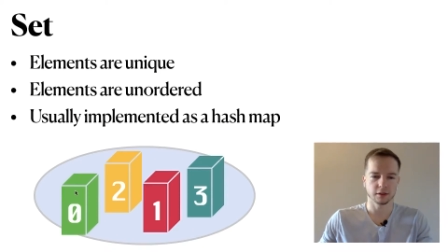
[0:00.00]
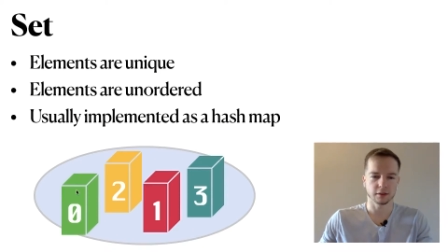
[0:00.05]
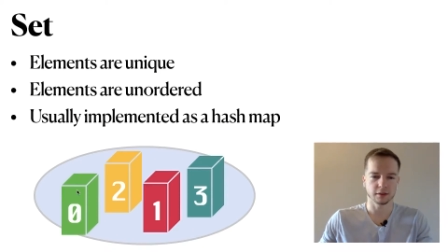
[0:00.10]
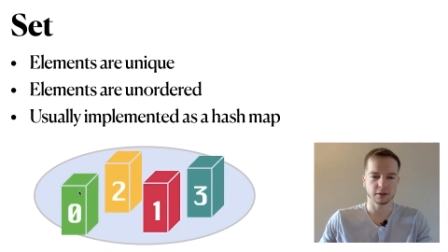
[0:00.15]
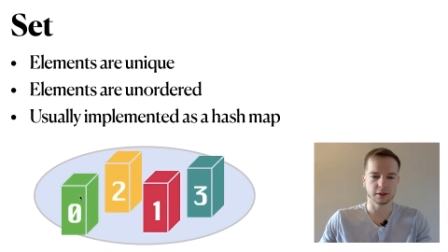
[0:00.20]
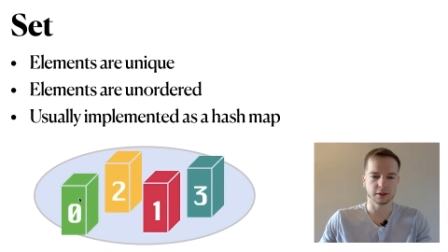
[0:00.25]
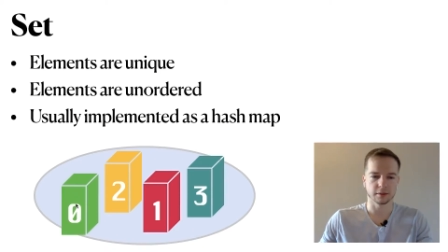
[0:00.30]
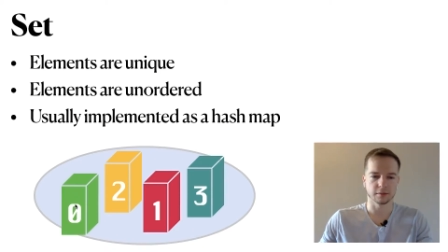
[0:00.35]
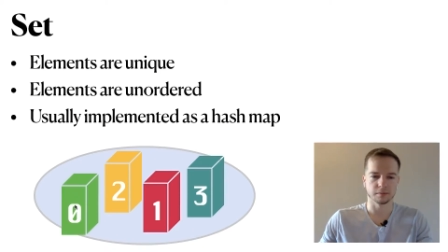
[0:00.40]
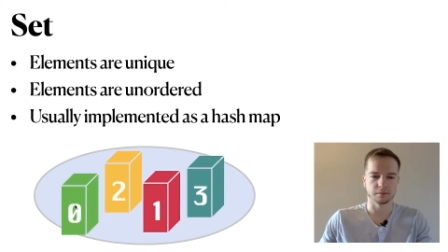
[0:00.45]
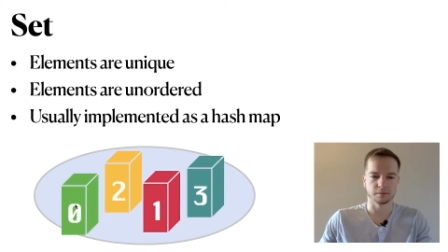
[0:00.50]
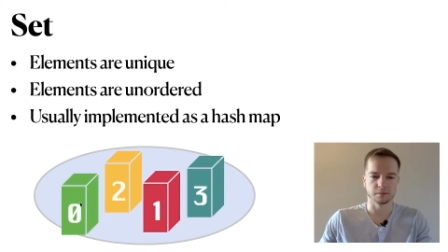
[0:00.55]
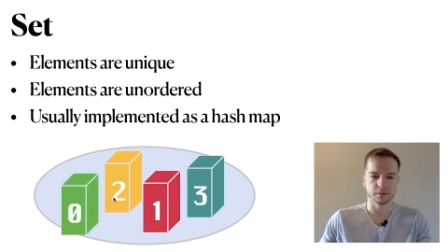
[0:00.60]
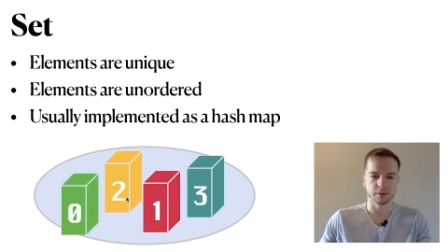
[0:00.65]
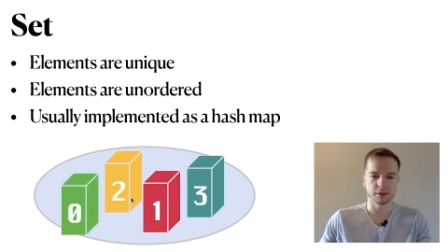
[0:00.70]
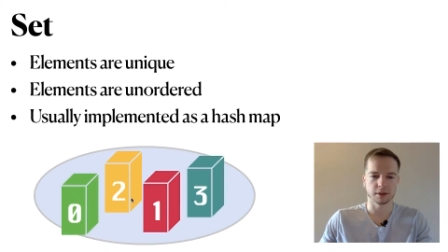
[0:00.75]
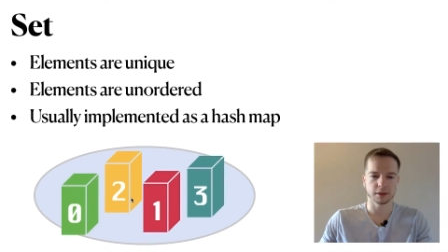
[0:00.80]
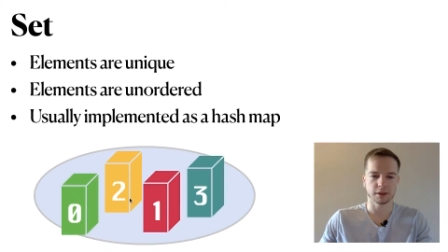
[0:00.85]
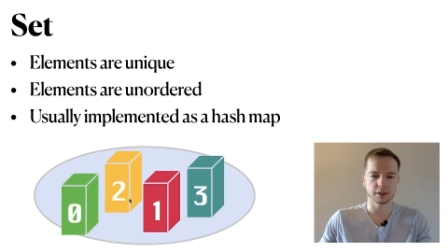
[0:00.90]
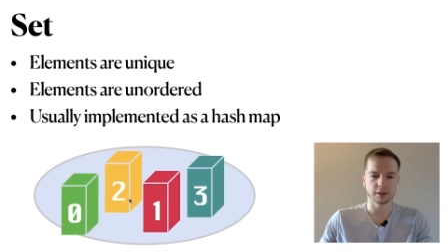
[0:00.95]
some
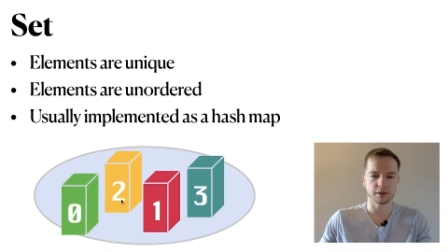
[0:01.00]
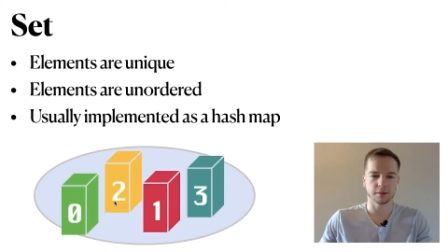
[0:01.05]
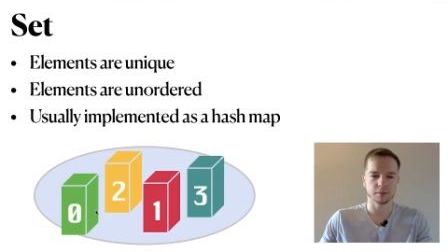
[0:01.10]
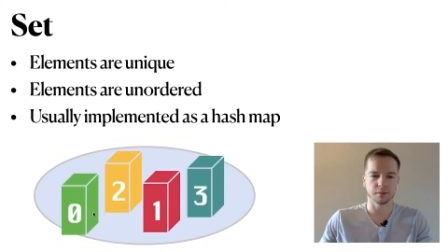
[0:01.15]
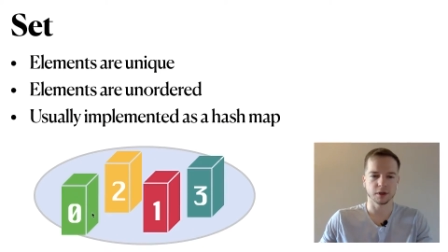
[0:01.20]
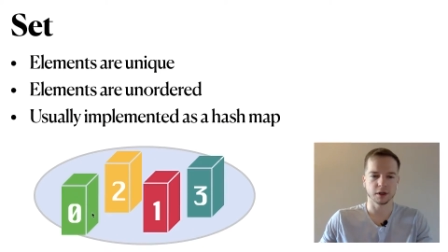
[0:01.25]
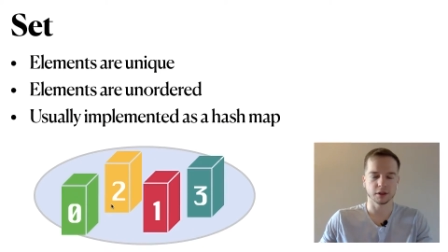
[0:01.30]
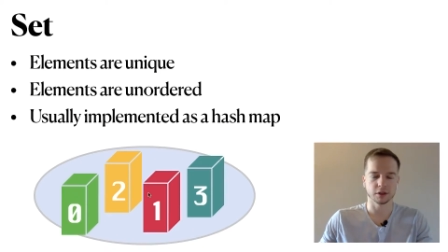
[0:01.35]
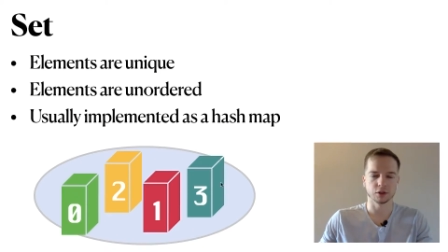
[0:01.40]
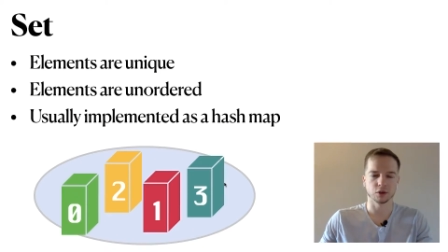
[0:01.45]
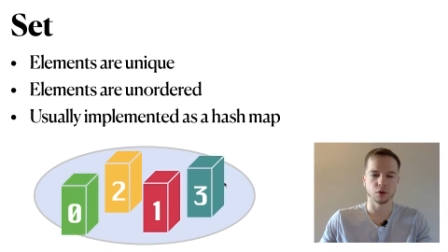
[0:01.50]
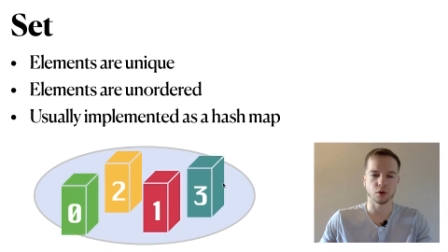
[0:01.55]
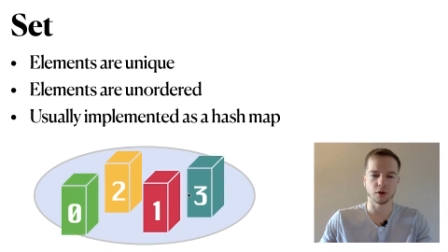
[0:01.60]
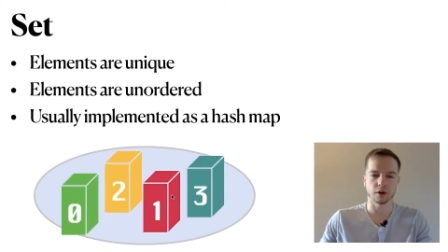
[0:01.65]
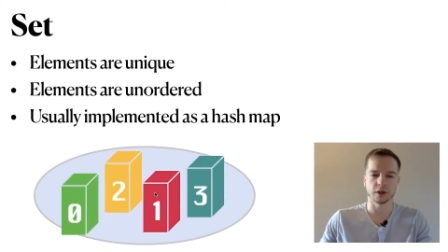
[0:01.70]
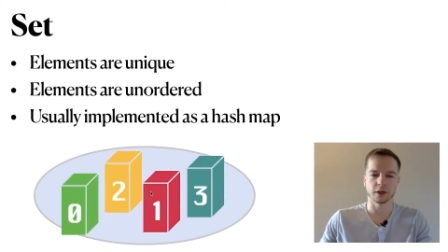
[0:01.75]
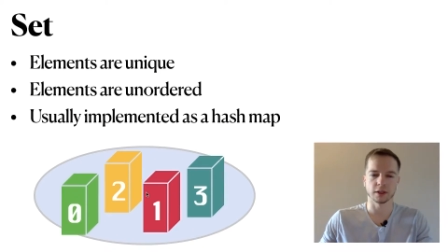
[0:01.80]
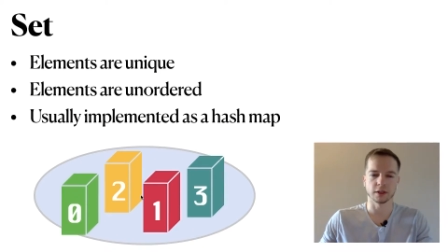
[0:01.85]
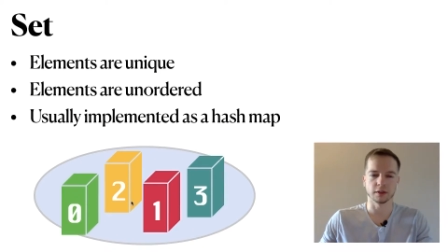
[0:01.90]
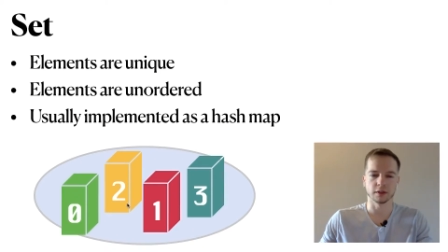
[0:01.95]

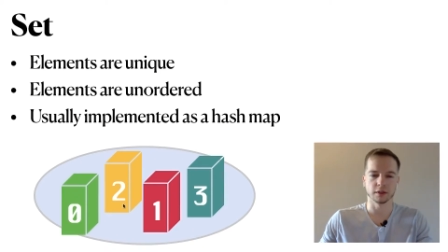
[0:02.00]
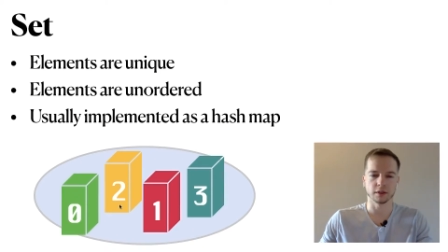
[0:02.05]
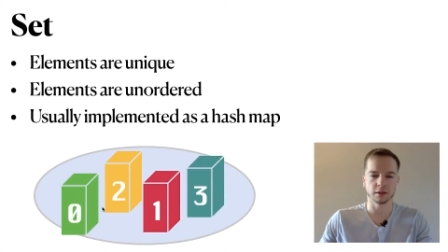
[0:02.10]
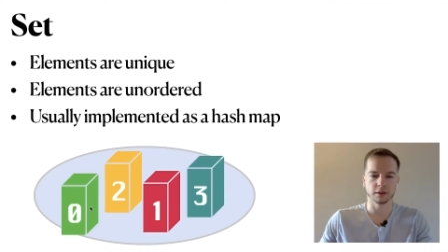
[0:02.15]
unordered